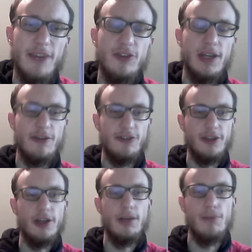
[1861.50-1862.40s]
you have
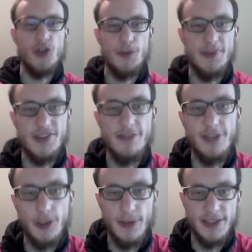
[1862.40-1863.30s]
more
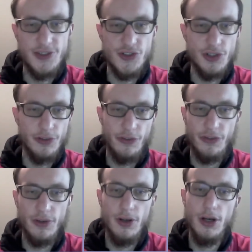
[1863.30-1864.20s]
specific
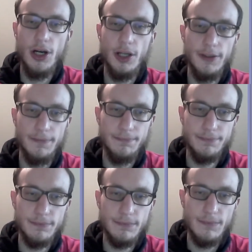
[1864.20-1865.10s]
questions on
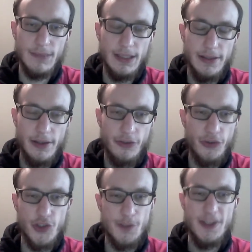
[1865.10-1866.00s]

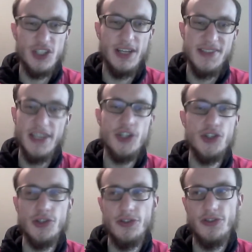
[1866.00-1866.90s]
certain
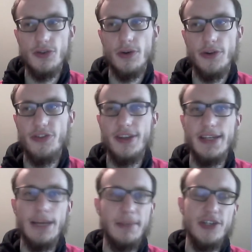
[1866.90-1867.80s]
specializations, or
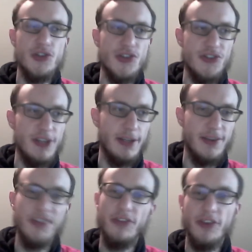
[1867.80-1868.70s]
say I'm interested
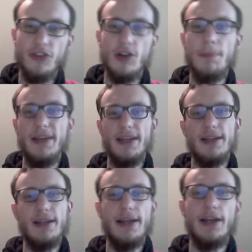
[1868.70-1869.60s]
in this and this
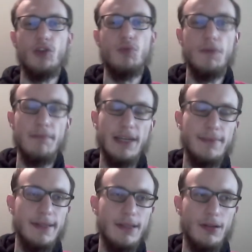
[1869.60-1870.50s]
topic and would
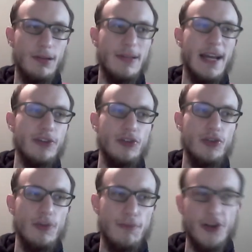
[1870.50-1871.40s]
maybe like to
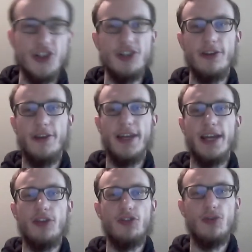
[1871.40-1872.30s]
do a project on
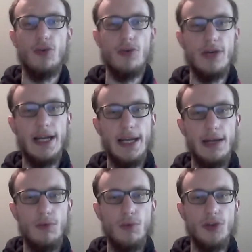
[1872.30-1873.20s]
that, or
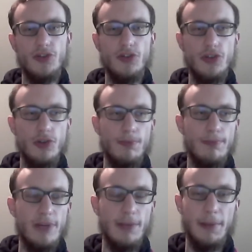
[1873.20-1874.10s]
I want
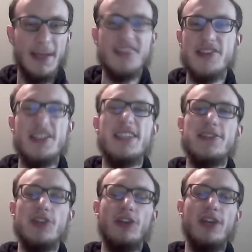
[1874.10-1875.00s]
to write my master
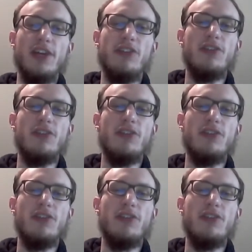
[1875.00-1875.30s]
thesis on that,